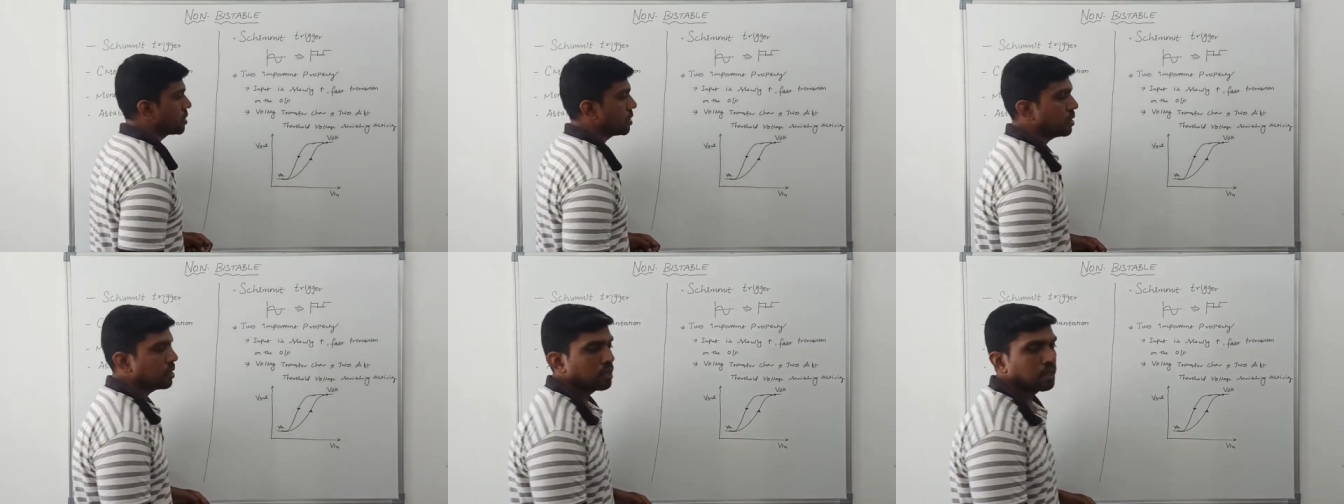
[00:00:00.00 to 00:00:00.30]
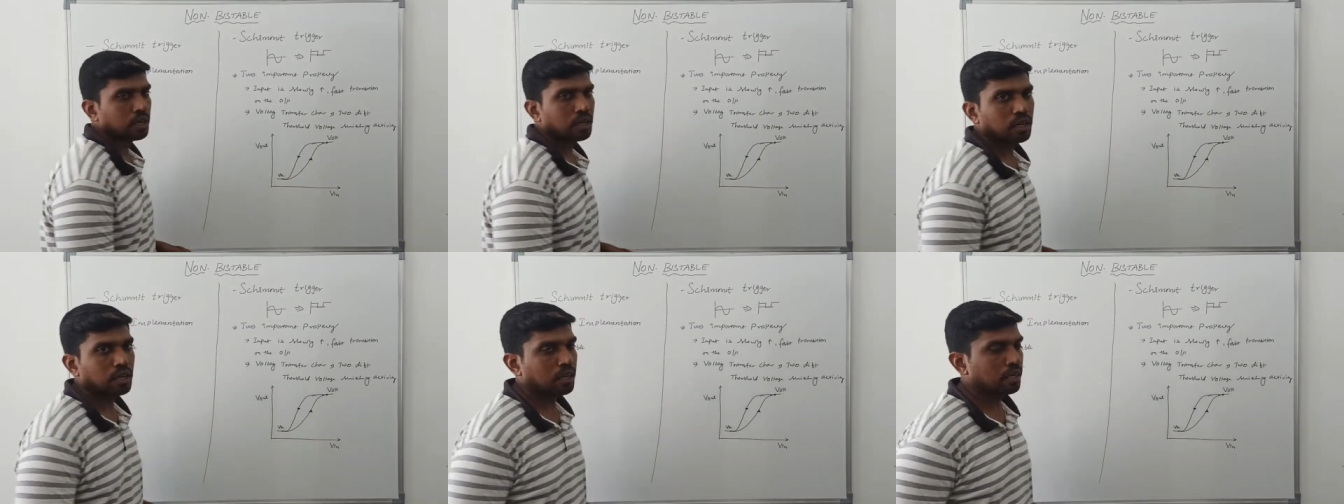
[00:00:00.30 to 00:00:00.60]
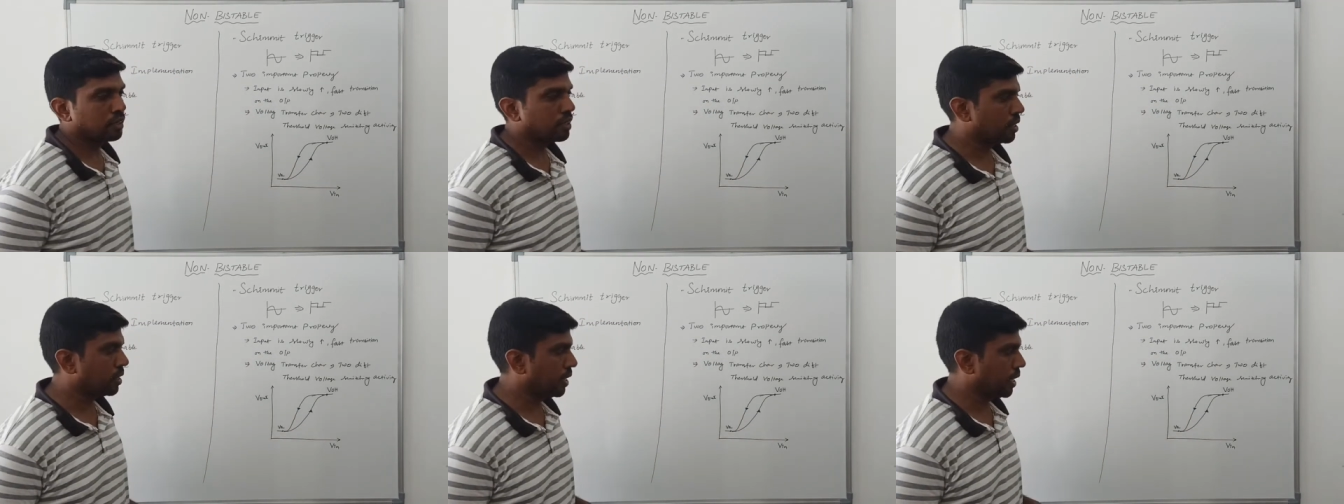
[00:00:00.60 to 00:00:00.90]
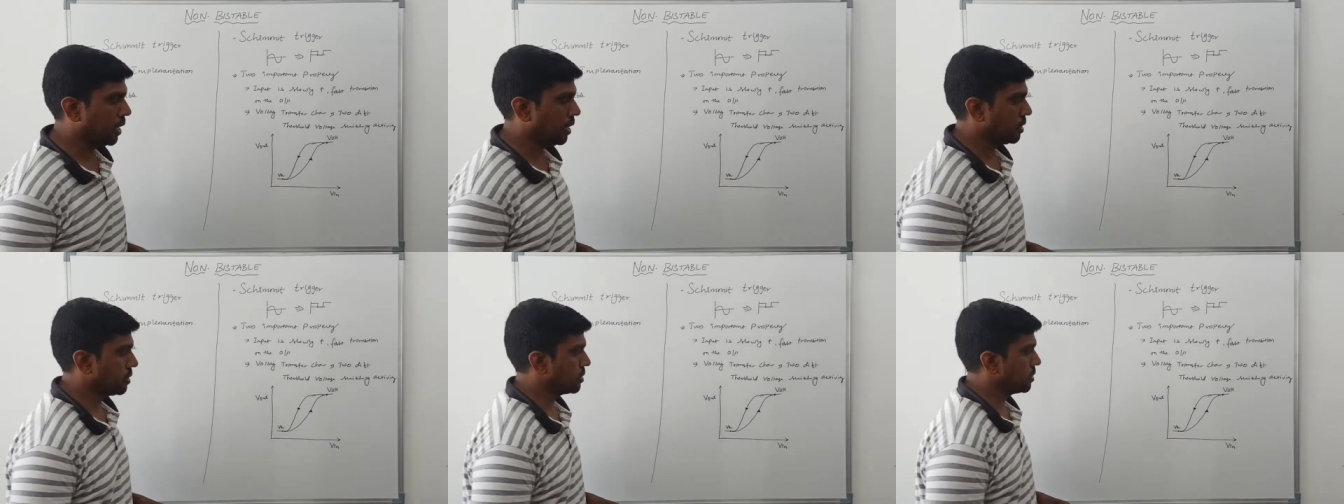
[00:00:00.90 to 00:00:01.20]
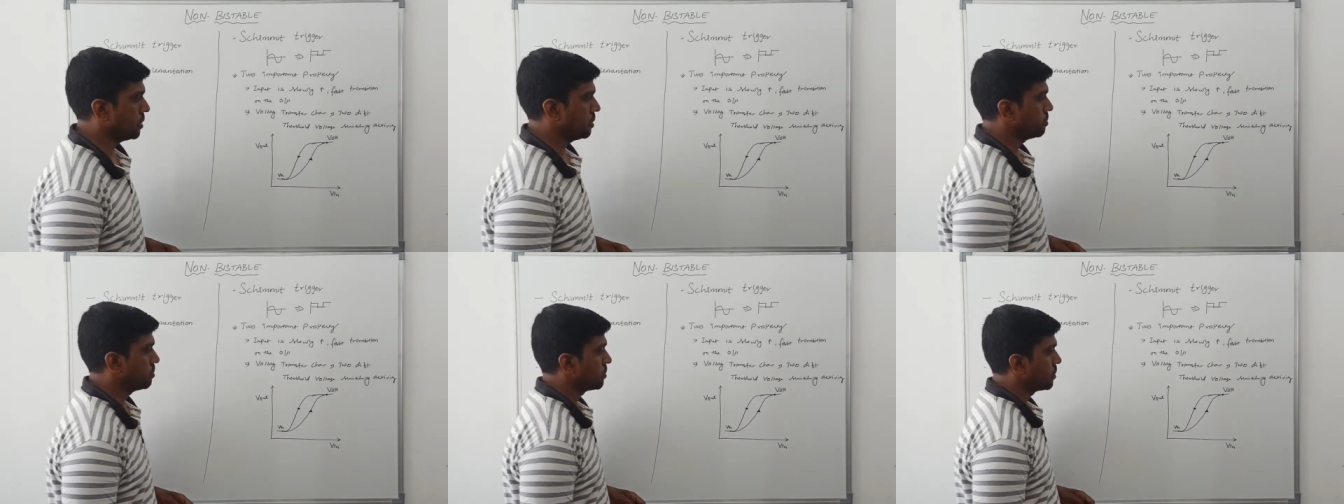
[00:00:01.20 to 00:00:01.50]
a other
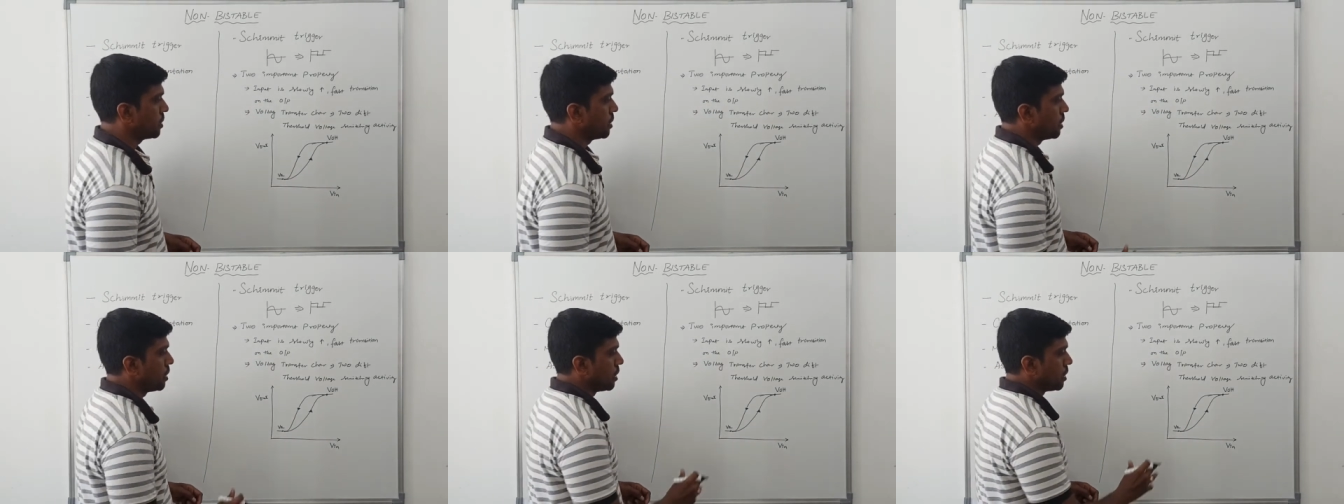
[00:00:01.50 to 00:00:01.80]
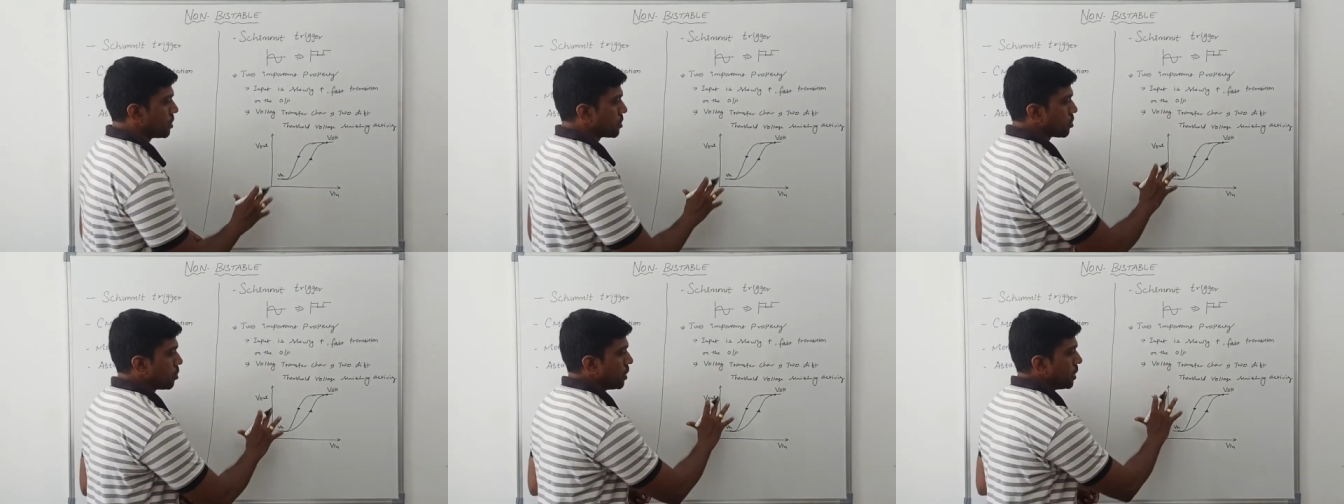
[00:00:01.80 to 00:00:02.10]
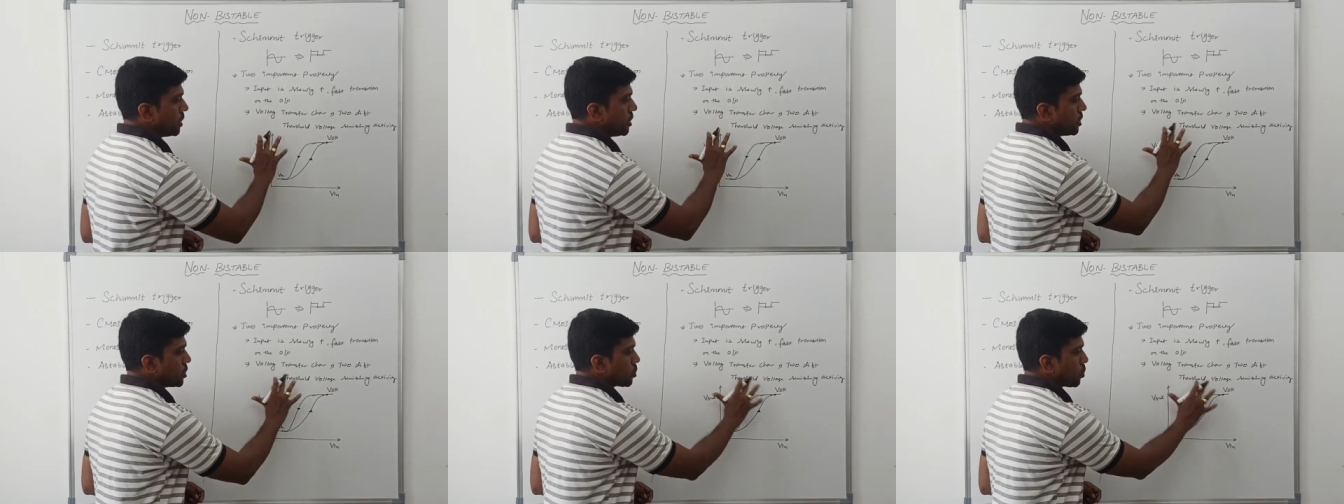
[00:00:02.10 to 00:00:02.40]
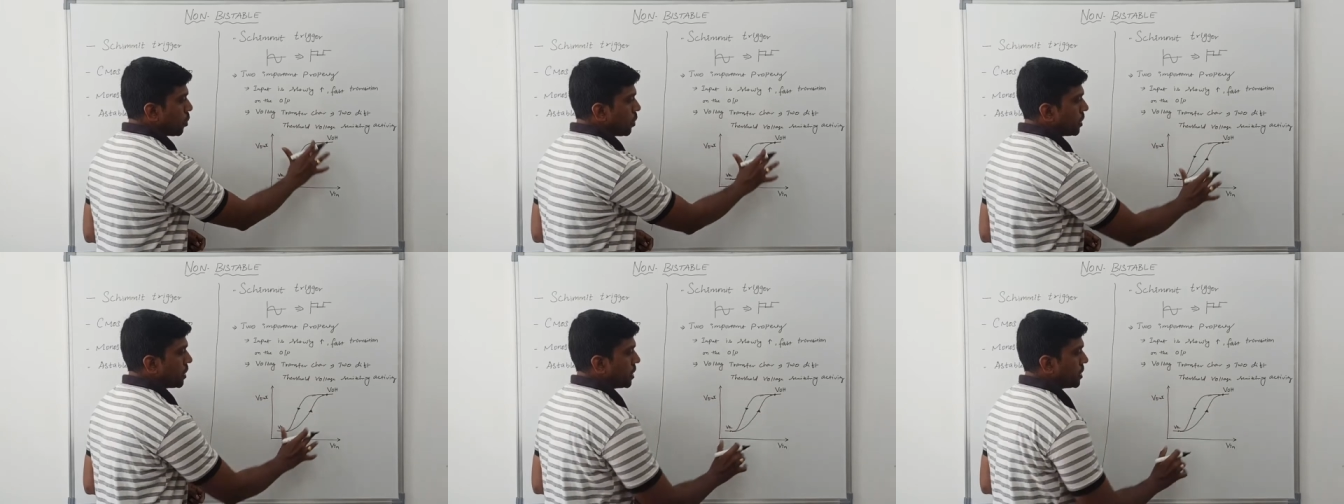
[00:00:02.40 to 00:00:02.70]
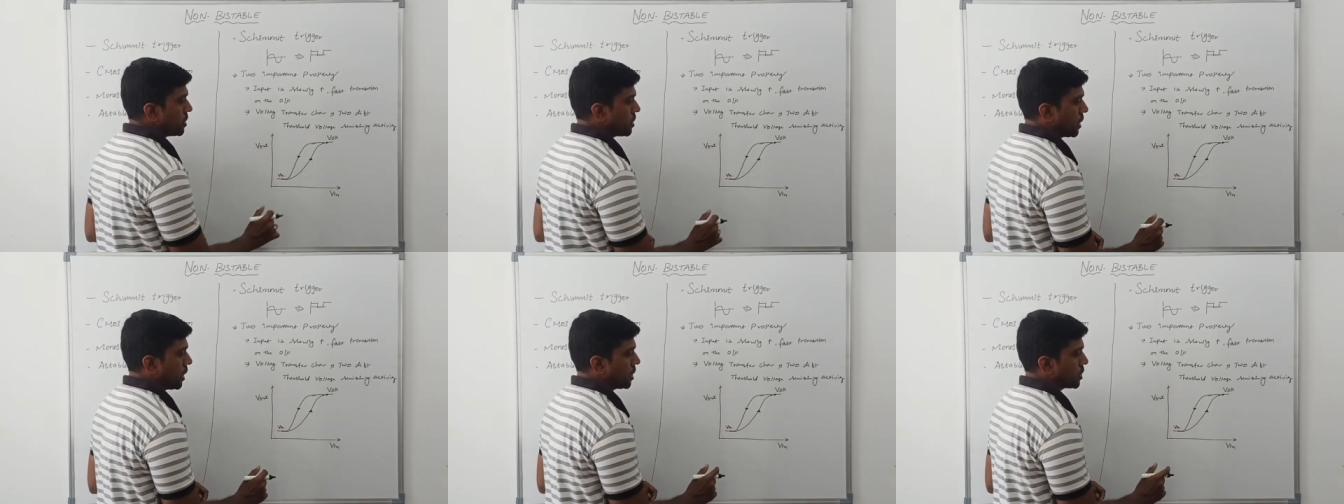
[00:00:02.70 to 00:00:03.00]
direction. So in this
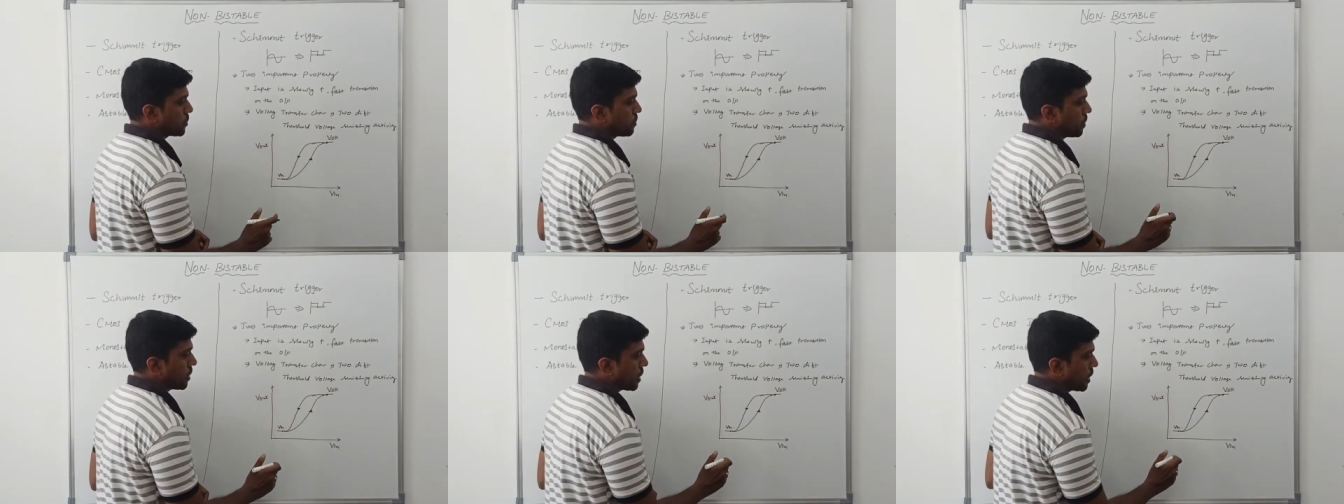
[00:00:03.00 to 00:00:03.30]
voltage transfer